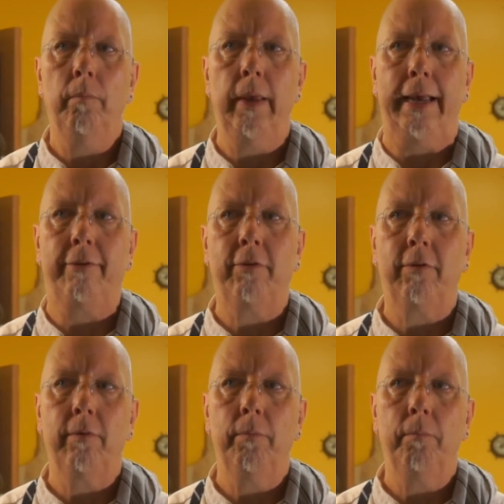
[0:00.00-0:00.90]

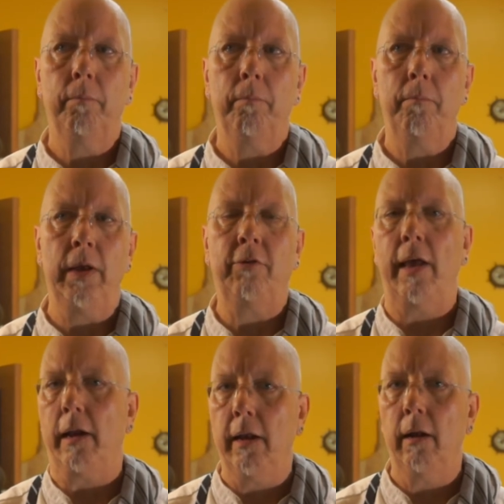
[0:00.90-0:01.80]
It's
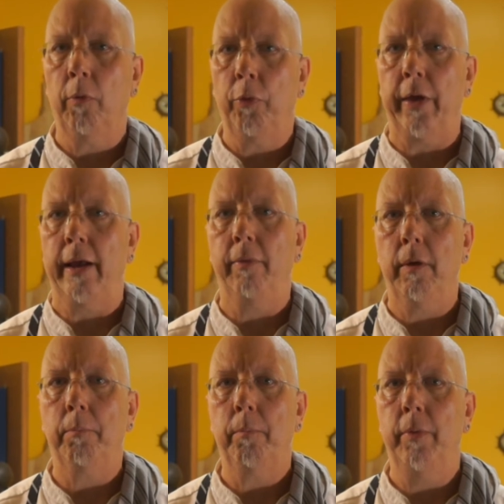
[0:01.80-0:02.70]
that little
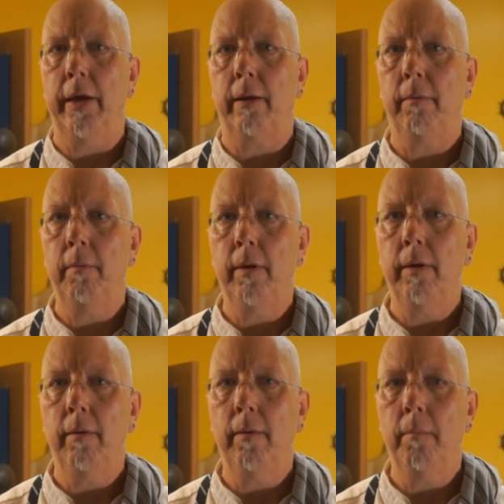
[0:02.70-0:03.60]
thing that
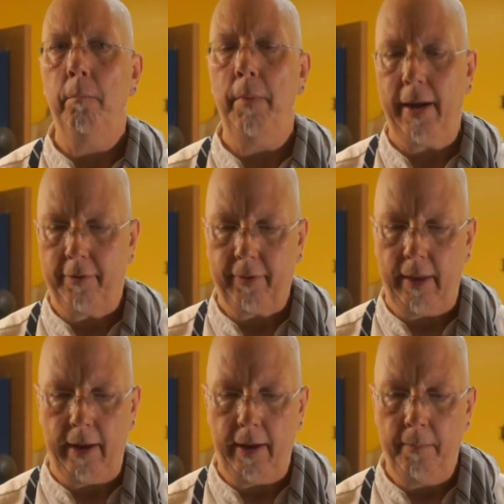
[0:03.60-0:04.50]
makes
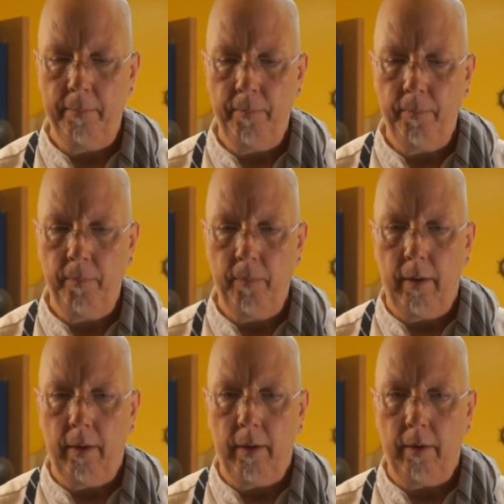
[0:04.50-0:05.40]
the
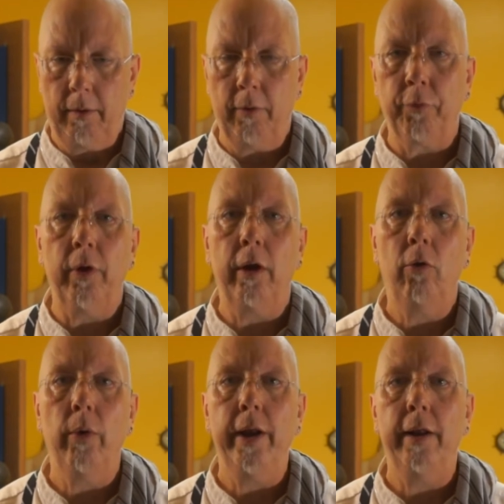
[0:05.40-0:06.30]
different
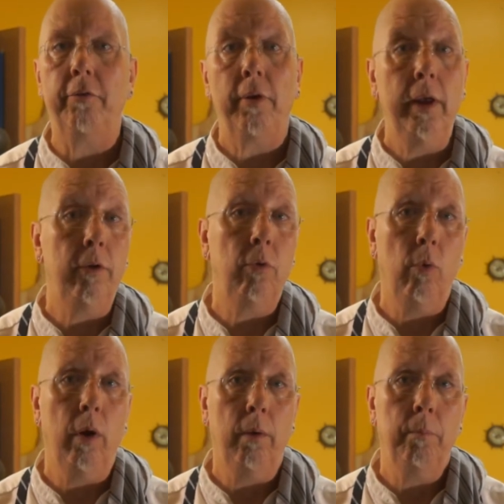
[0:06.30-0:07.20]
ingredients
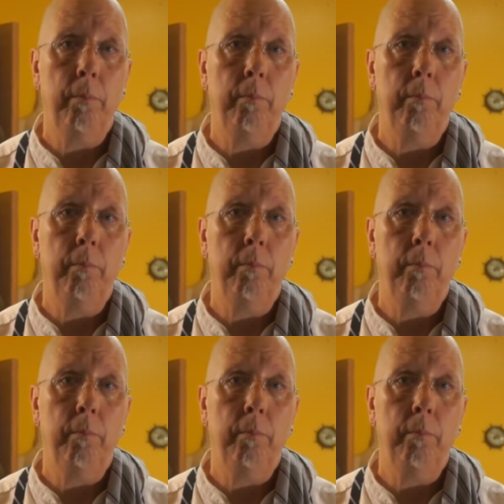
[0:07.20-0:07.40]
into a